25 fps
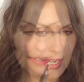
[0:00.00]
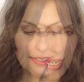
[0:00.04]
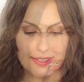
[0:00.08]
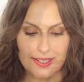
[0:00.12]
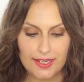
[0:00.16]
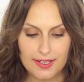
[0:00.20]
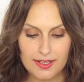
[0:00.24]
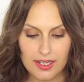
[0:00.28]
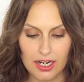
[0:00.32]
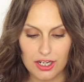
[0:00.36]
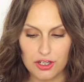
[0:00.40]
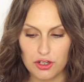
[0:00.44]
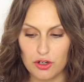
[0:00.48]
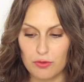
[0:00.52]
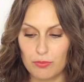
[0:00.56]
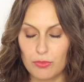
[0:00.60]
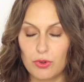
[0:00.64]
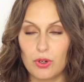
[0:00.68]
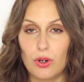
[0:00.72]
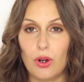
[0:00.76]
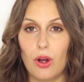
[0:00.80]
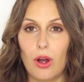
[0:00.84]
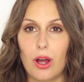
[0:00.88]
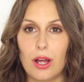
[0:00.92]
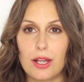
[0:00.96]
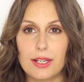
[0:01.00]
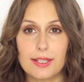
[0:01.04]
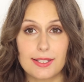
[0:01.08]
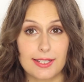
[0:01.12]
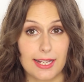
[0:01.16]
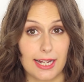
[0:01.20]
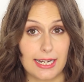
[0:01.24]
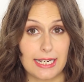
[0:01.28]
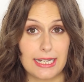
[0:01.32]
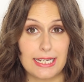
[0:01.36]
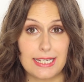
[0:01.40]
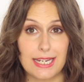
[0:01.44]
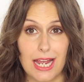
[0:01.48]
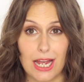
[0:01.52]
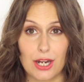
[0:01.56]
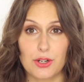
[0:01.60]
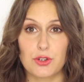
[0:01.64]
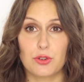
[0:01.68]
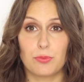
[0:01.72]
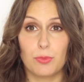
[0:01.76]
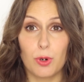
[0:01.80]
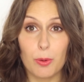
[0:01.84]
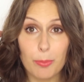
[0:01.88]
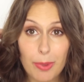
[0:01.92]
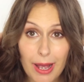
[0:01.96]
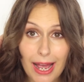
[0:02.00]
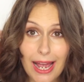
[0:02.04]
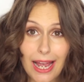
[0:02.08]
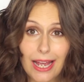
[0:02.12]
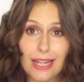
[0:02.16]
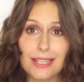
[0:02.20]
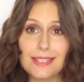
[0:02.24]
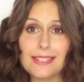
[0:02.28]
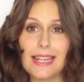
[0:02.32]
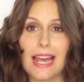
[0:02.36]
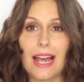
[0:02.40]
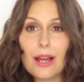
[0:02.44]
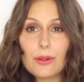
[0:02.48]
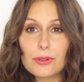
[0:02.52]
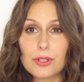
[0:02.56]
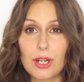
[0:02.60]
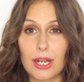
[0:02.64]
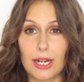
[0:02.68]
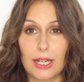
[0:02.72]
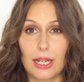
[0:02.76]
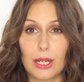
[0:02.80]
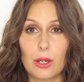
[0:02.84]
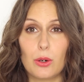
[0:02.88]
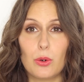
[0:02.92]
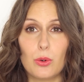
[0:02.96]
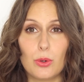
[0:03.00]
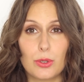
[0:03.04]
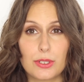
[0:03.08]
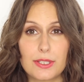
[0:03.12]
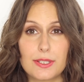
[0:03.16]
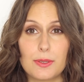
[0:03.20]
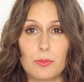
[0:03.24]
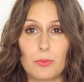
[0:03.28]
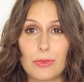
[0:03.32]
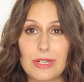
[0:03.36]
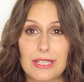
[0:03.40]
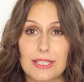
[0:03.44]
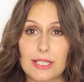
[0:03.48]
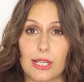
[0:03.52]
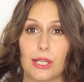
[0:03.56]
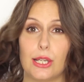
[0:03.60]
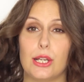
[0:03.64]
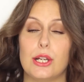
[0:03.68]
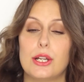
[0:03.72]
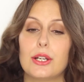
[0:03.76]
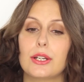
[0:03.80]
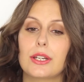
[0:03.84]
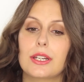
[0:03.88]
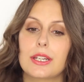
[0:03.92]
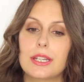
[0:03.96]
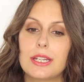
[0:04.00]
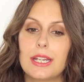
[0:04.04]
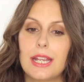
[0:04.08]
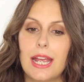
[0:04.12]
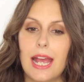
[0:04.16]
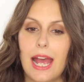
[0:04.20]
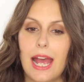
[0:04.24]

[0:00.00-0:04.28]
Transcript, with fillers: So this is kind of your more slightly natural, more pared down, kind of like autumn winter look.